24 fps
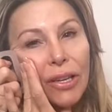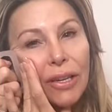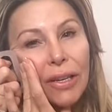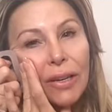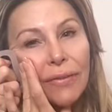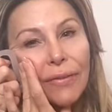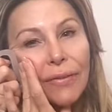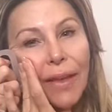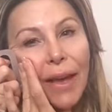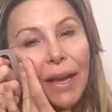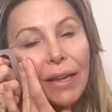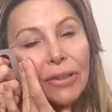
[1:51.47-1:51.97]
And
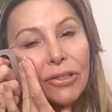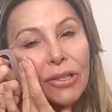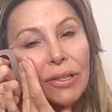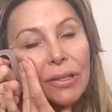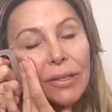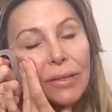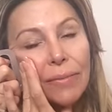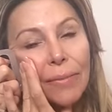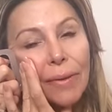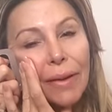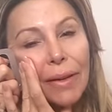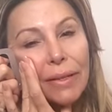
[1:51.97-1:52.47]
if that
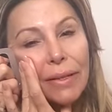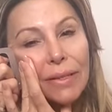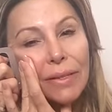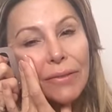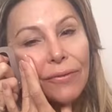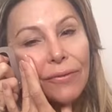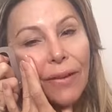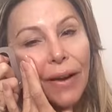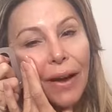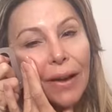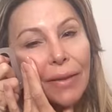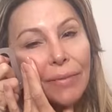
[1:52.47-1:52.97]
just means
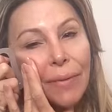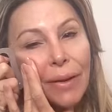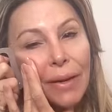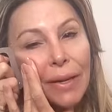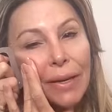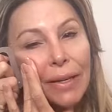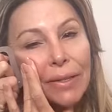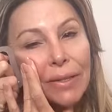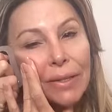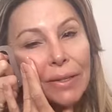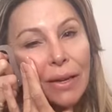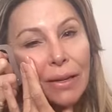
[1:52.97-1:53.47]
5
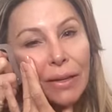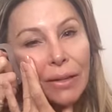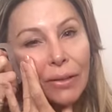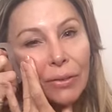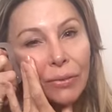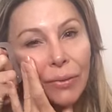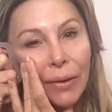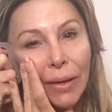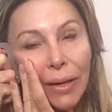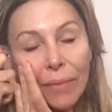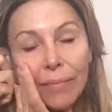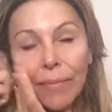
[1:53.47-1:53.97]
minutes on a
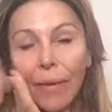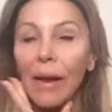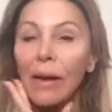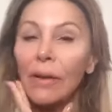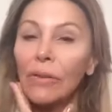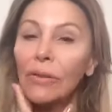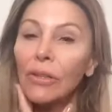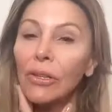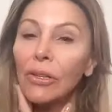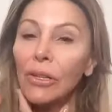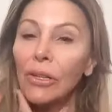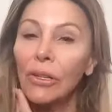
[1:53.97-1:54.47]

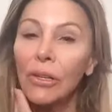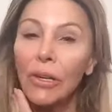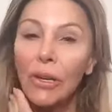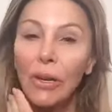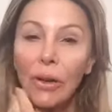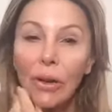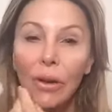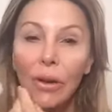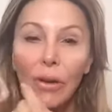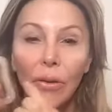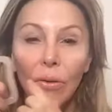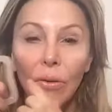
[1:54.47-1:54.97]
rebounder,
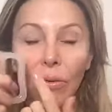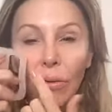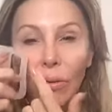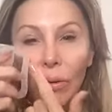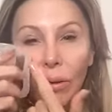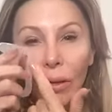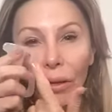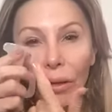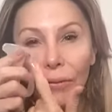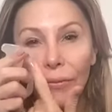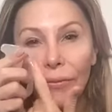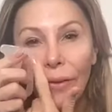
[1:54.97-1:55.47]

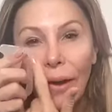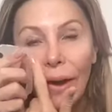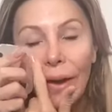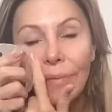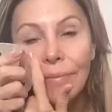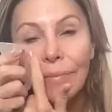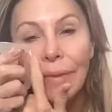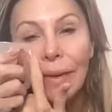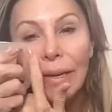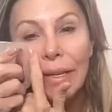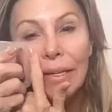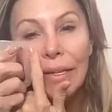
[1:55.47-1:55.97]
or 5
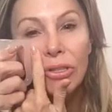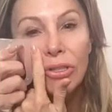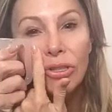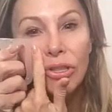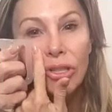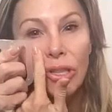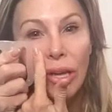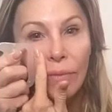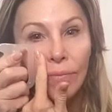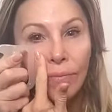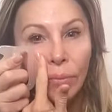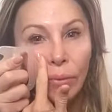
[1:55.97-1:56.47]
minutes
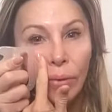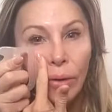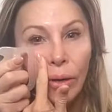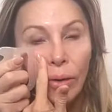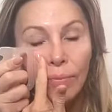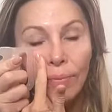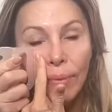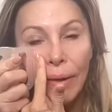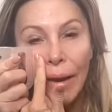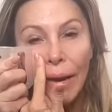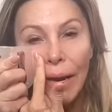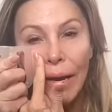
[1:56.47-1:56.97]
jump
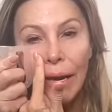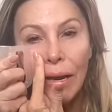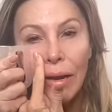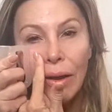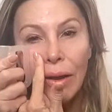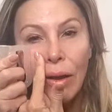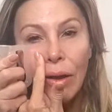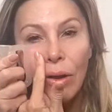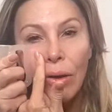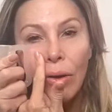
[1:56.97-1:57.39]
roping,